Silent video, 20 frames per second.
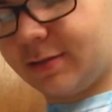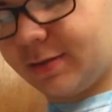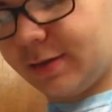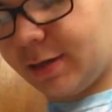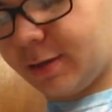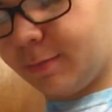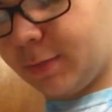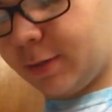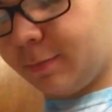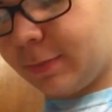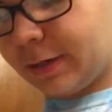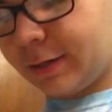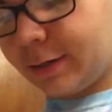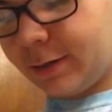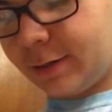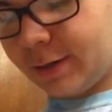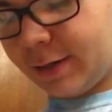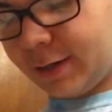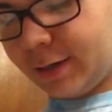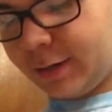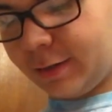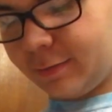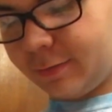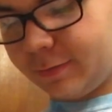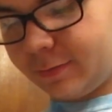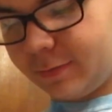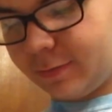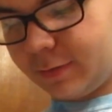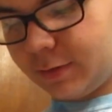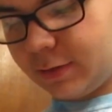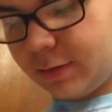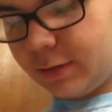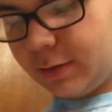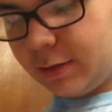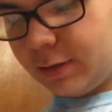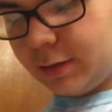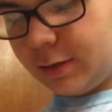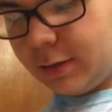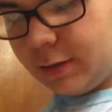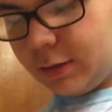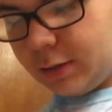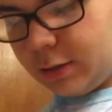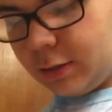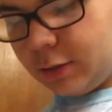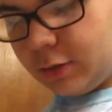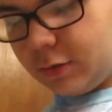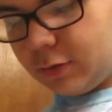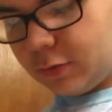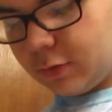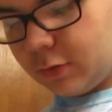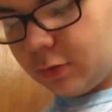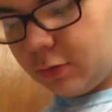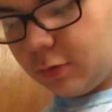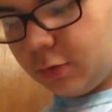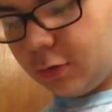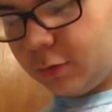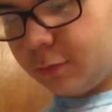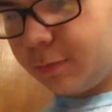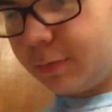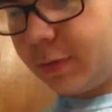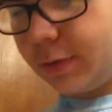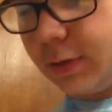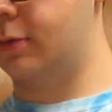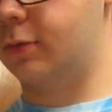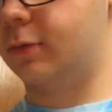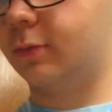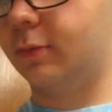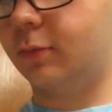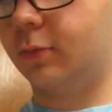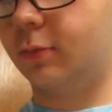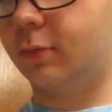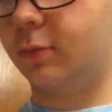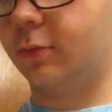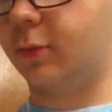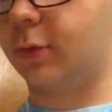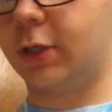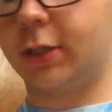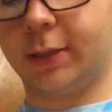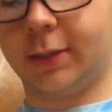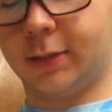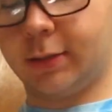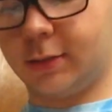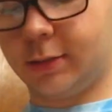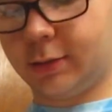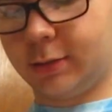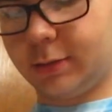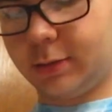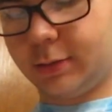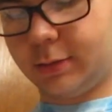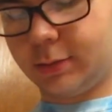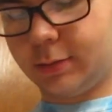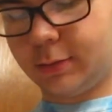to take my butter knife, scoop 1,